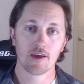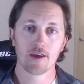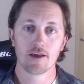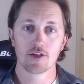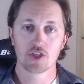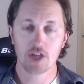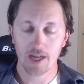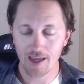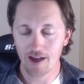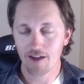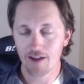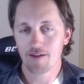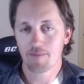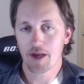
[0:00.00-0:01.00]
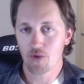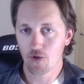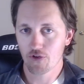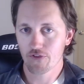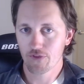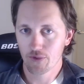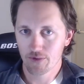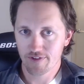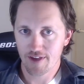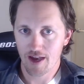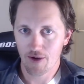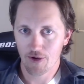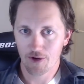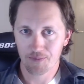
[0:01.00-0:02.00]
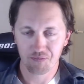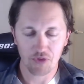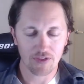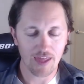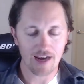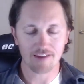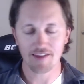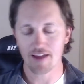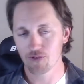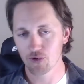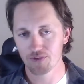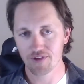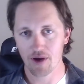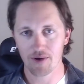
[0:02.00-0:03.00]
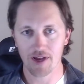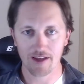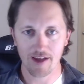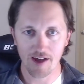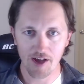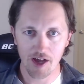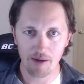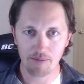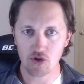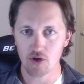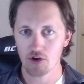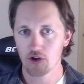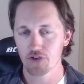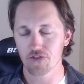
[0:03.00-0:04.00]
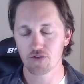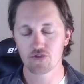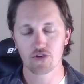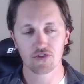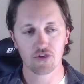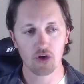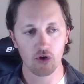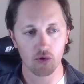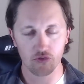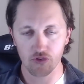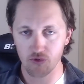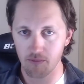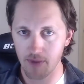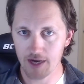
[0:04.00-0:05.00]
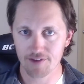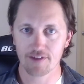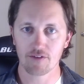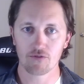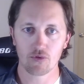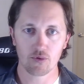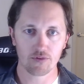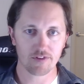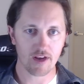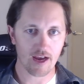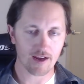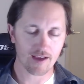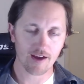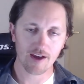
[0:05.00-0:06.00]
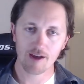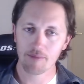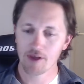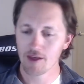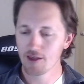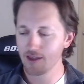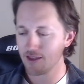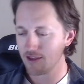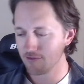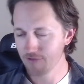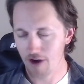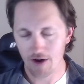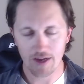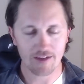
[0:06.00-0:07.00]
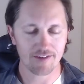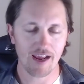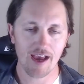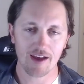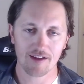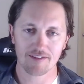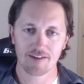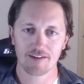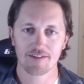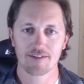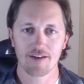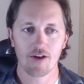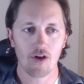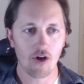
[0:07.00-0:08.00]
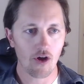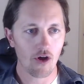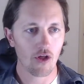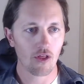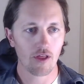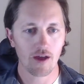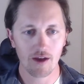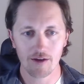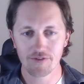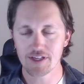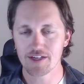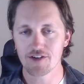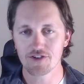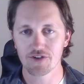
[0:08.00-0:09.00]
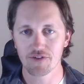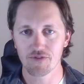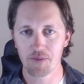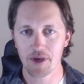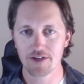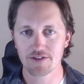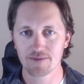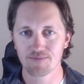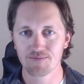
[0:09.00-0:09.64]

check out my course Fluency Hour. That is at fluencyhour.com. You can also just go to mexicanfluency.com. Very easy to access all of the additional information.